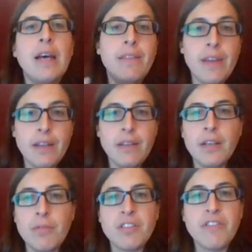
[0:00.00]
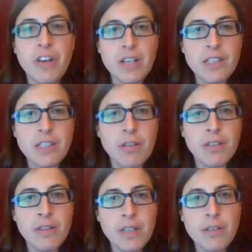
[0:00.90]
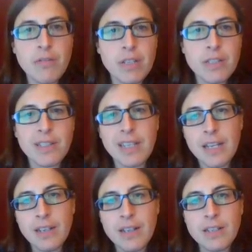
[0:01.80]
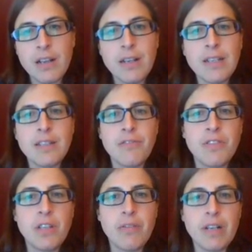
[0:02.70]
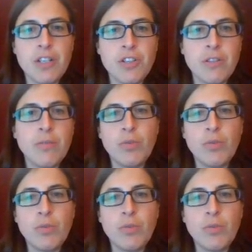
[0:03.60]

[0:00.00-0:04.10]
And then there is faster and thinner ice, again in a slightly different direction,